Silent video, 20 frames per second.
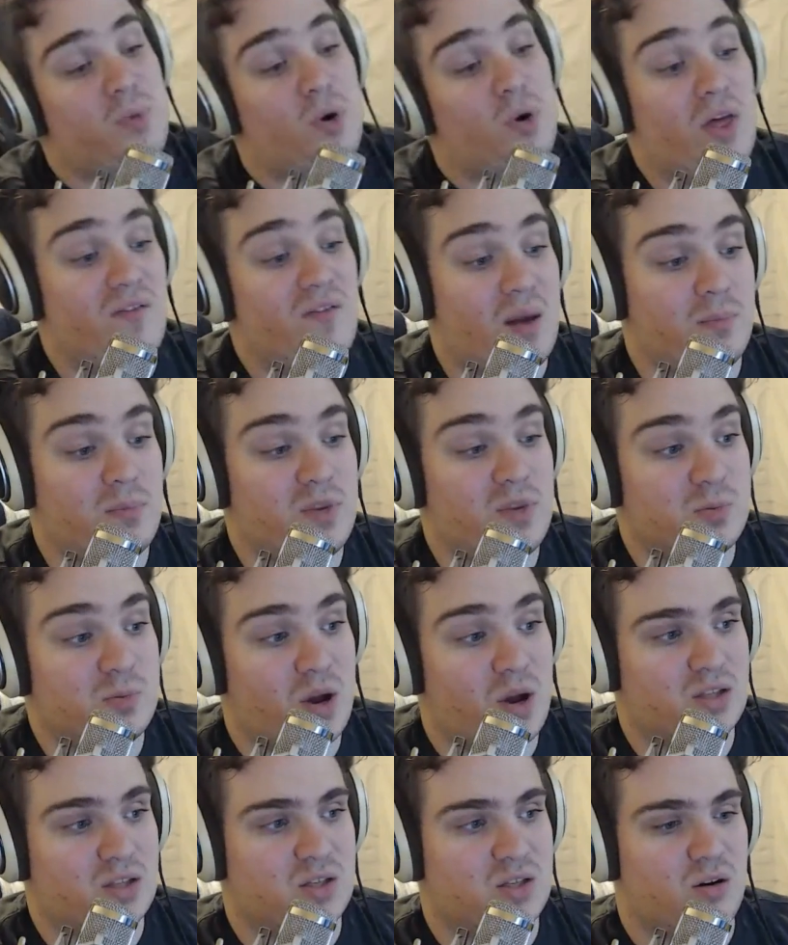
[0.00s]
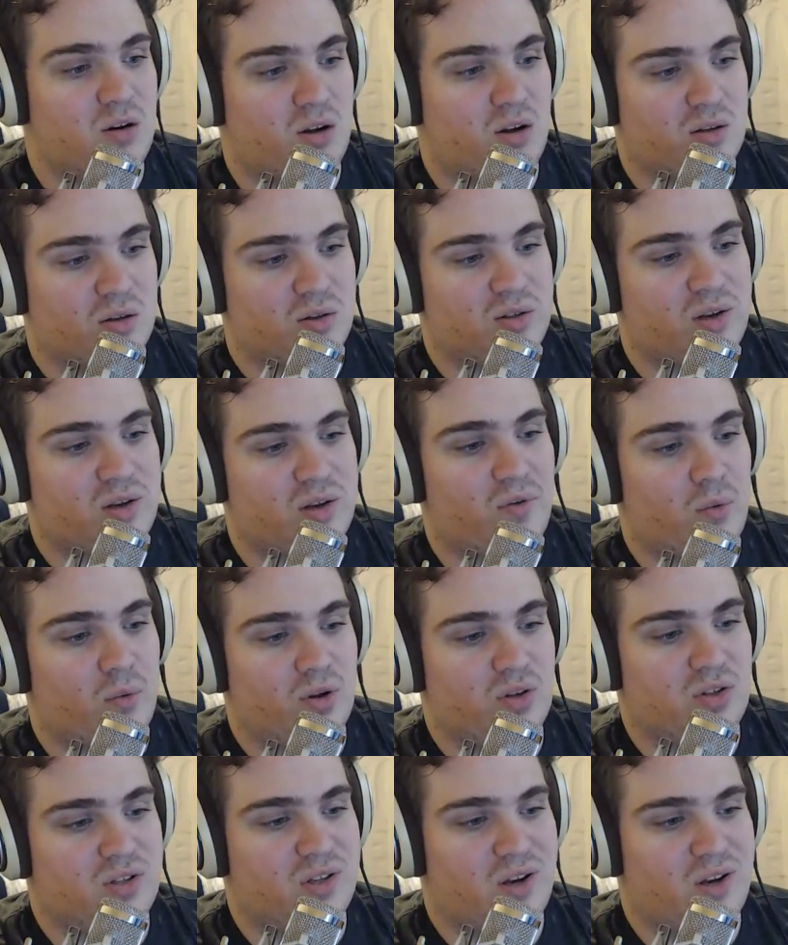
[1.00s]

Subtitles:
both have empty spots, and there are also several ones